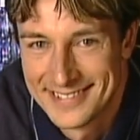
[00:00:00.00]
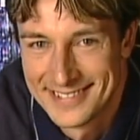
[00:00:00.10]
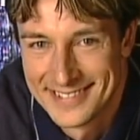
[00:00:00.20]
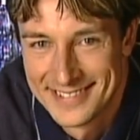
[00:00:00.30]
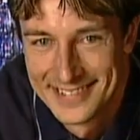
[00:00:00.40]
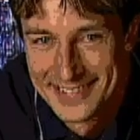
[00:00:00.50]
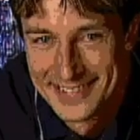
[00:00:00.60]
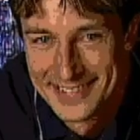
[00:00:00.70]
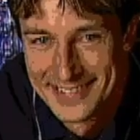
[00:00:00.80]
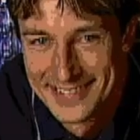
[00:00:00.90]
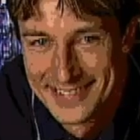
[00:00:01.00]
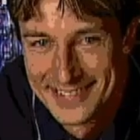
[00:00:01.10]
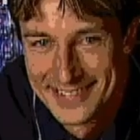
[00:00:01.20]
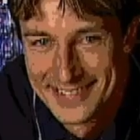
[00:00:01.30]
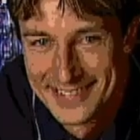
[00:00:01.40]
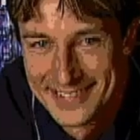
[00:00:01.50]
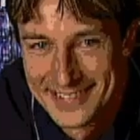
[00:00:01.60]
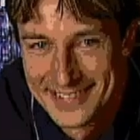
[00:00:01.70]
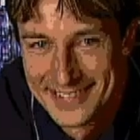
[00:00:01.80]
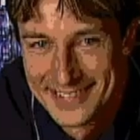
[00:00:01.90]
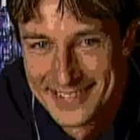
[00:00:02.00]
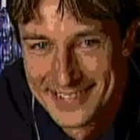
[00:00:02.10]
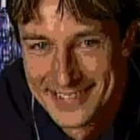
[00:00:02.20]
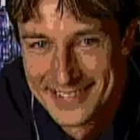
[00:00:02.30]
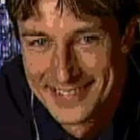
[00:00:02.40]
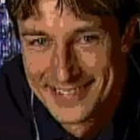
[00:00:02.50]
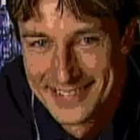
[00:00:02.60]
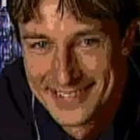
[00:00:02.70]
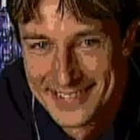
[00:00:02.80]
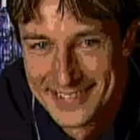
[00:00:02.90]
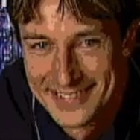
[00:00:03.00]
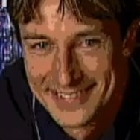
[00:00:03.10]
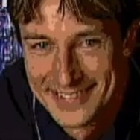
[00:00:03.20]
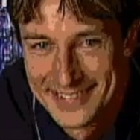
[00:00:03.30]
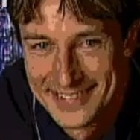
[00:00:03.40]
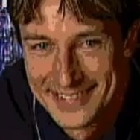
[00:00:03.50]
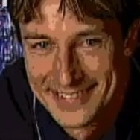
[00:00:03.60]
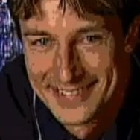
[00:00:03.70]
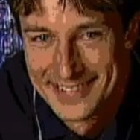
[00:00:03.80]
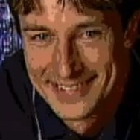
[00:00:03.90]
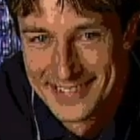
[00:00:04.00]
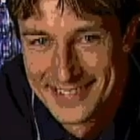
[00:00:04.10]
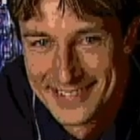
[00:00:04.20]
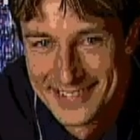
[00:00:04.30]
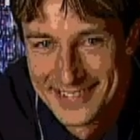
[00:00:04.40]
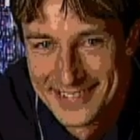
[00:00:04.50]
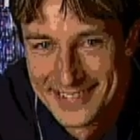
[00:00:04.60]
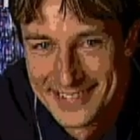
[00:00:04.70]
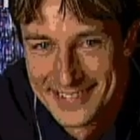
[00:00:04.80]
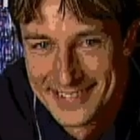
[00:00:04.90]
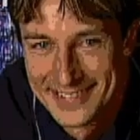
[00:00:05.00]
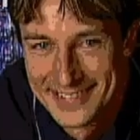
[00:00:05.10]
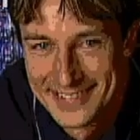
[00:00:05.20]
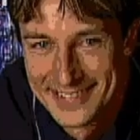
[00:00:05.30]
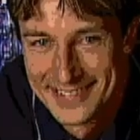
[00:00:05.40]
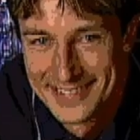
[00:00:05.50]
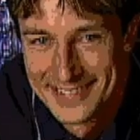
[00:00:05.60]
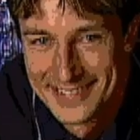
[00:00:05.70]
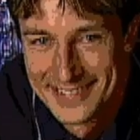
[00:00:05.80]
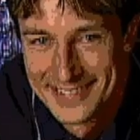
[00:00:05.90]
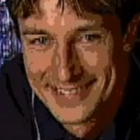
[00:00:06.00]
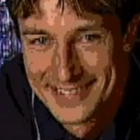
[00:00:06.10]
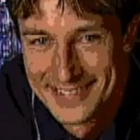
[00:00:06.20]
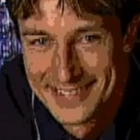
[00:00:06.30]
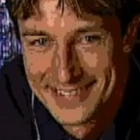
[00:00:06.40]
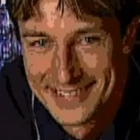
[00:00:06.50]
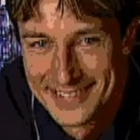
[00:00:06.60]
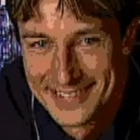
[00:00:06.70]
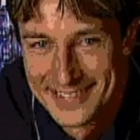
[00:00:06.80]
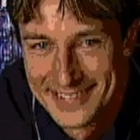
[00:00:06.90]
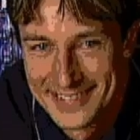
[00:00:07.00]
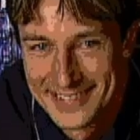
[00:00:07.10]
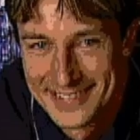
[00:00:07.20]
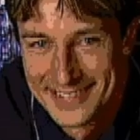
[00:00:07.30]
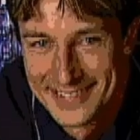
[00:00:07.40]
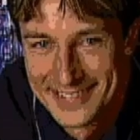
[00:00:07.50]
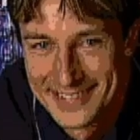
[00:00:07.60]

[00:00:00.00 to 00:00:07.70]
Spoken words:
(no one is talking)